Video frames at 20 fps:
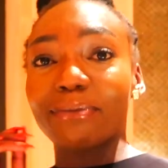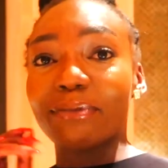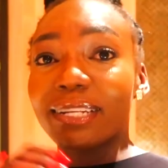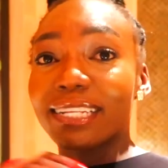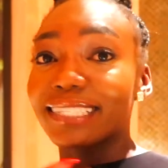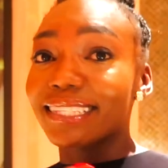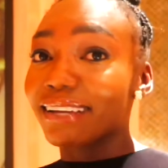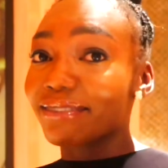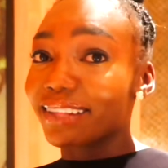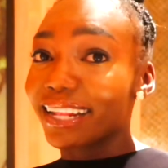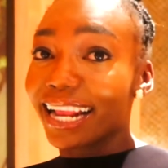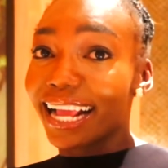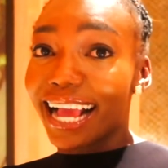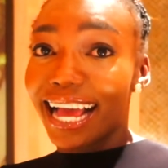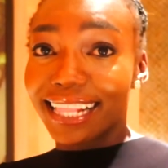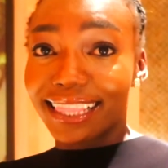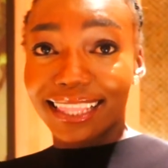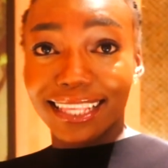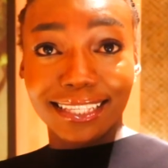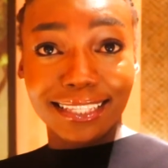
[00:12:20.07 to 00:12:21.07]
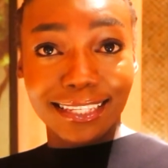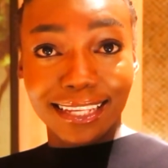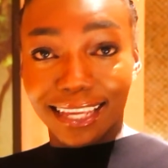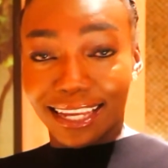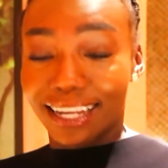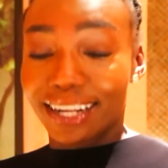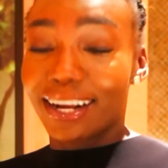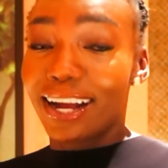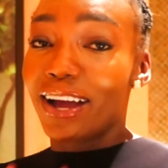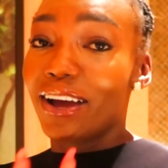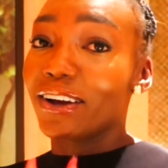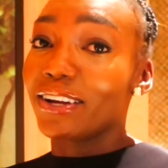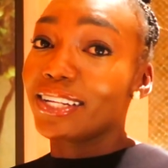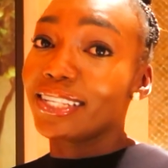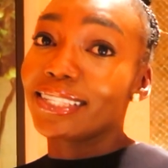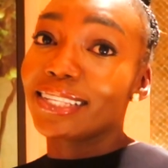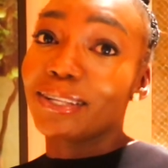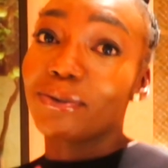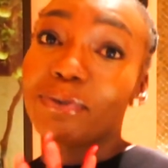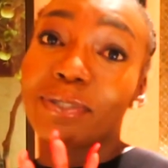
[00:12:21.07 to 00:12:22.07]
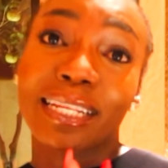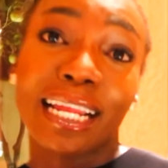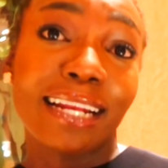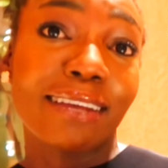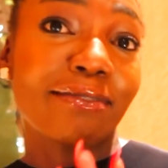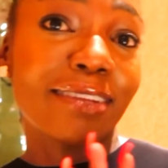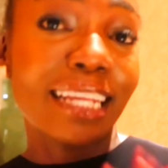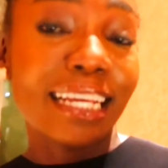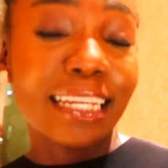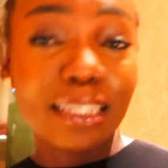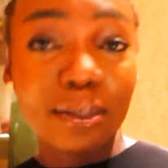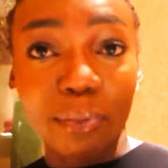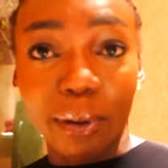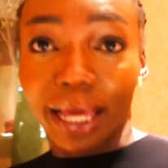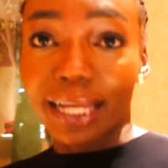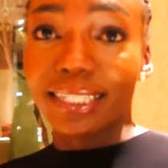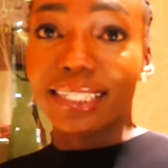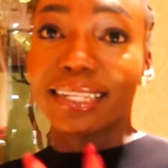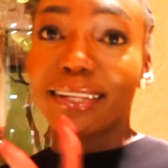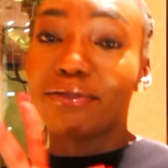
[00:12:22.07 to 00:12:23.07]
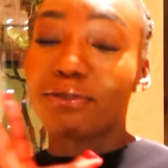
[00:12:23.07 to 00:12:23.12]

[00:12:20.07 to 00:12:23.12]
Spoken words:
some of the stuff that I got this year, I honestly was not even expecting.